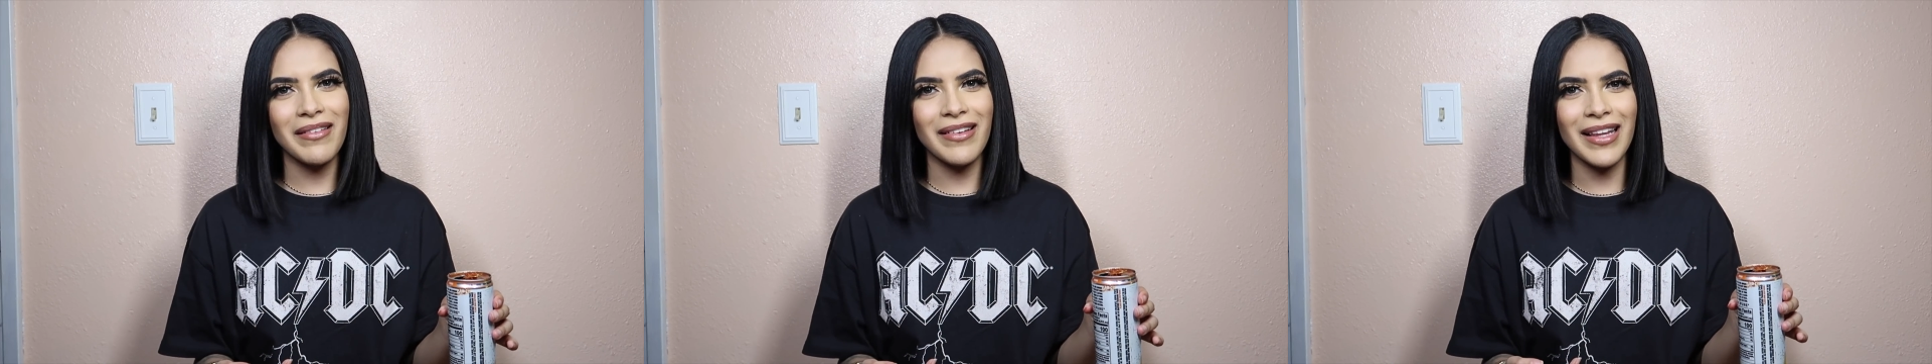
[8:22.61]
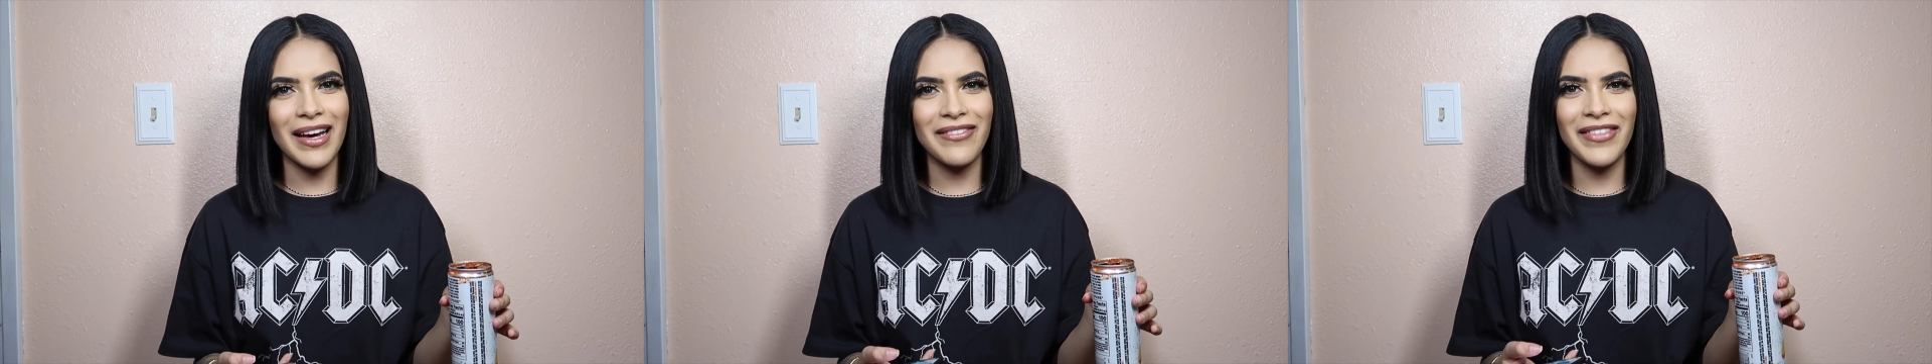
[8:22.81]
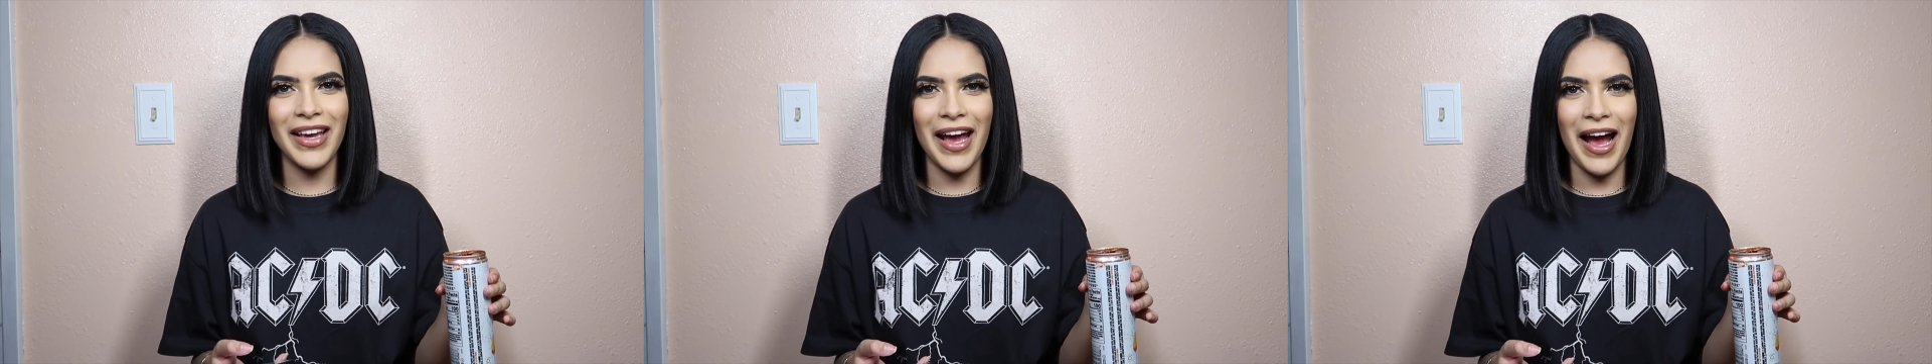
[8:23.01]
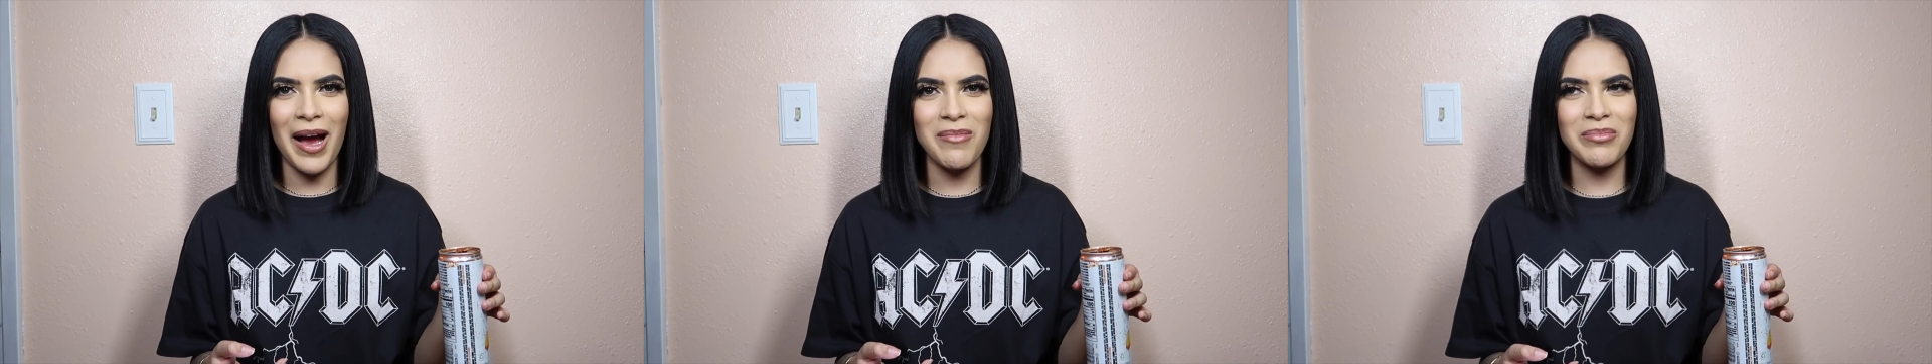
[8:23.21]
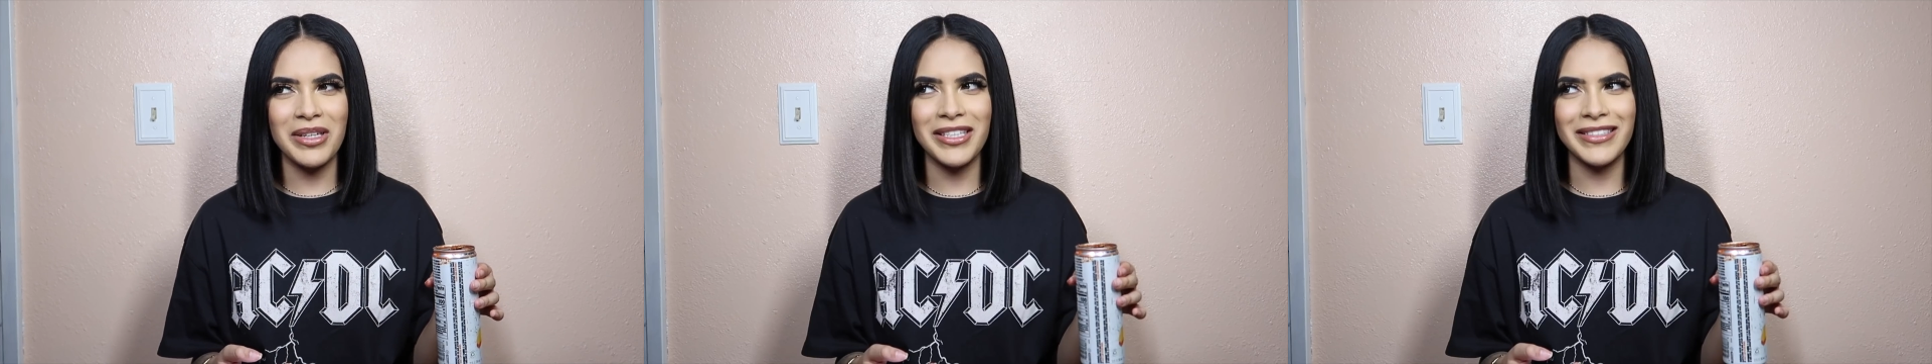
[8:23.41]
they're laughing
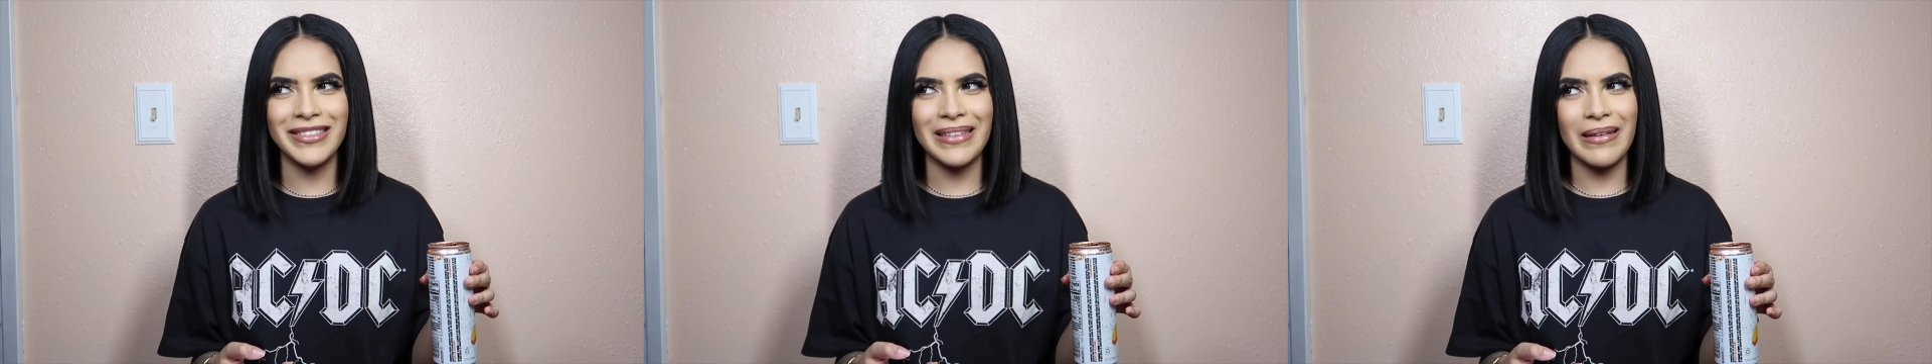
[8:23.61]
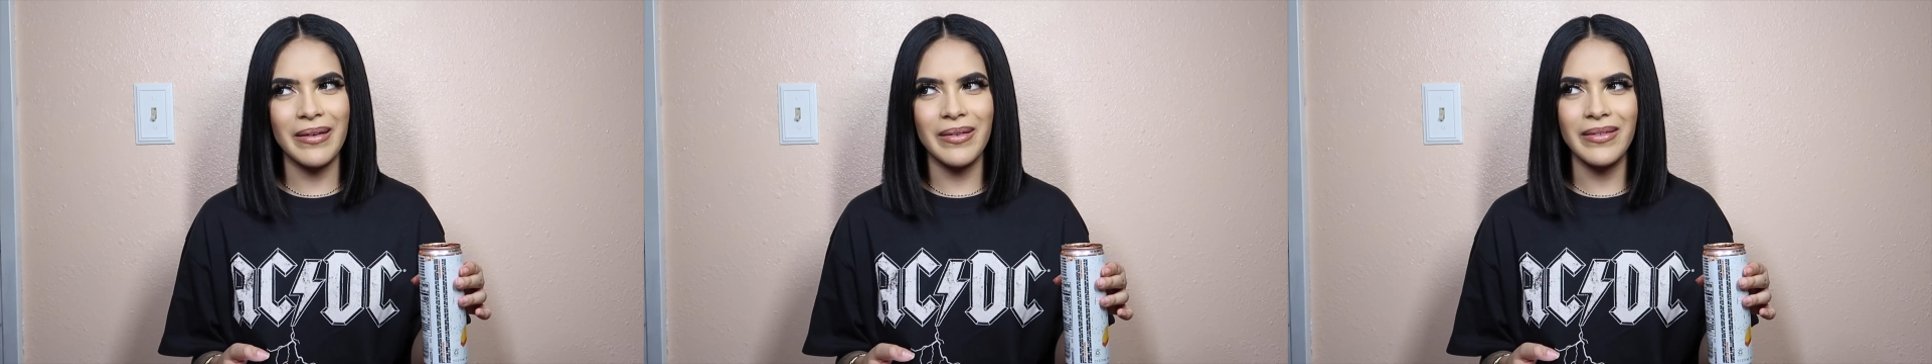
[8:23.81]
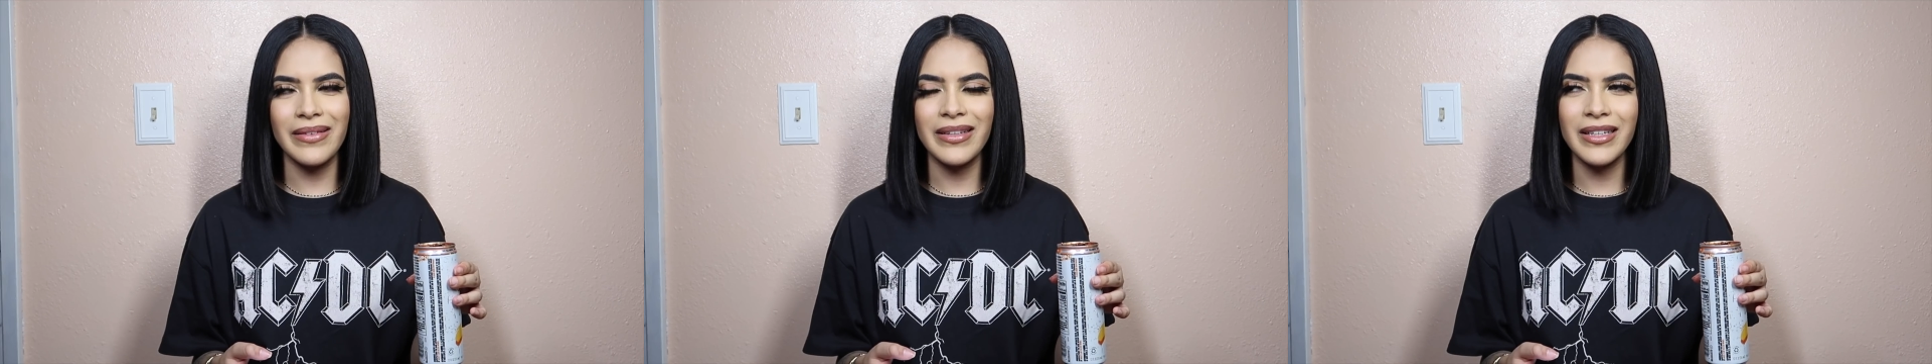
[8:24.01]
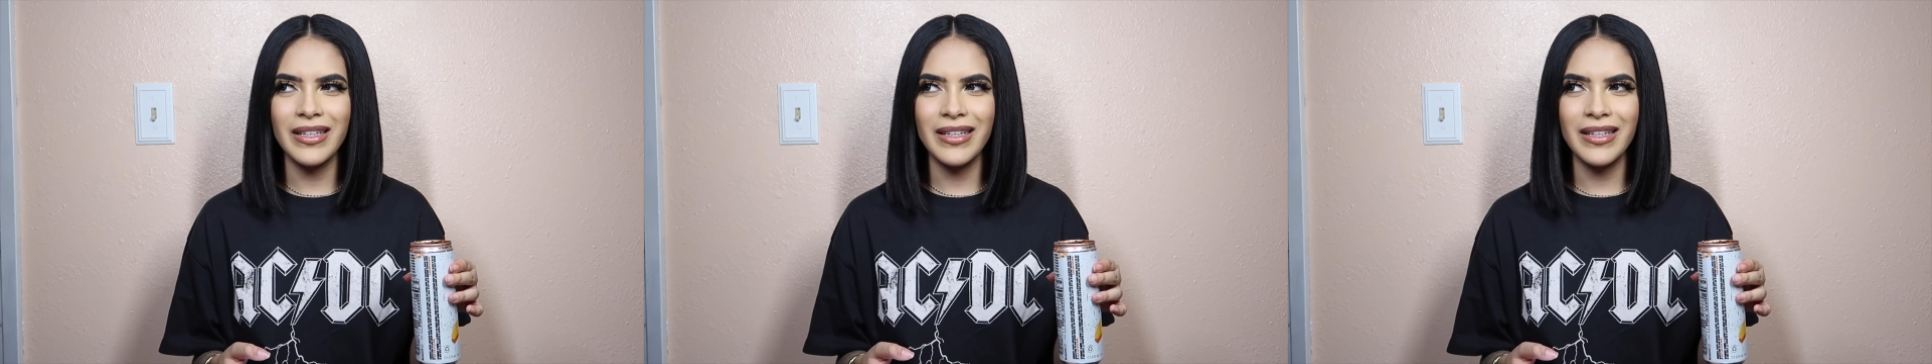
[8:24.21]
at me, so